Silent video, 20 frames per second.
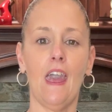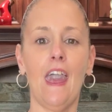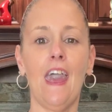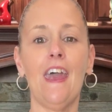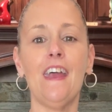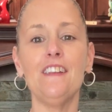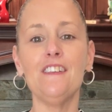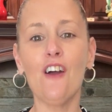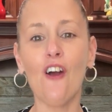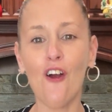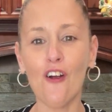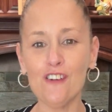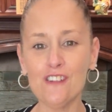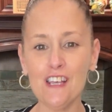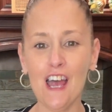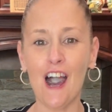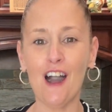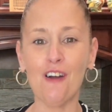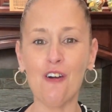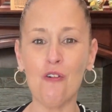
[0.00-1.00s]
And our
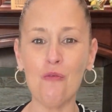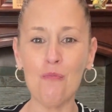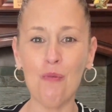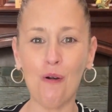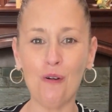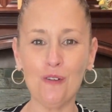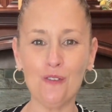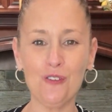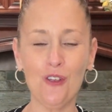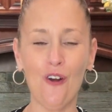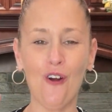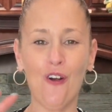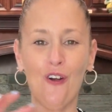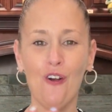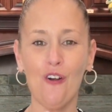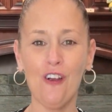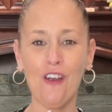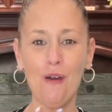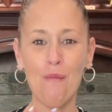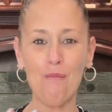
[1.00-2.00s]
taco bowls
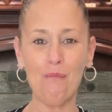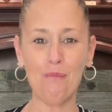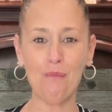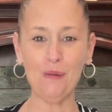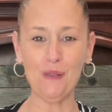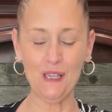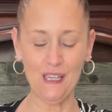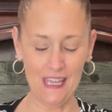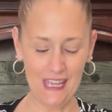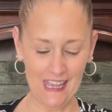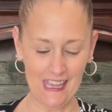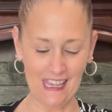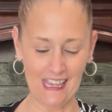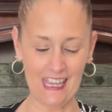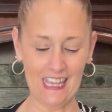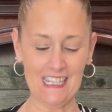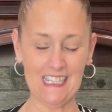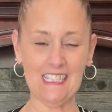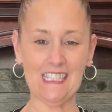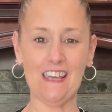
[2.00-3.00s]
are complete.
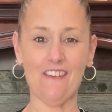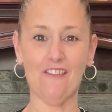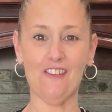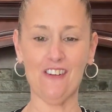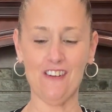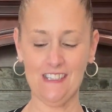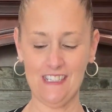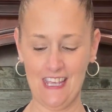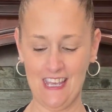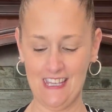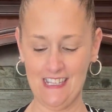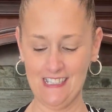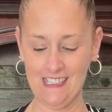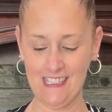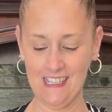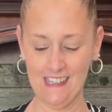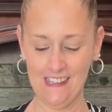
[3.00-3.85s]
Let's give her a taste.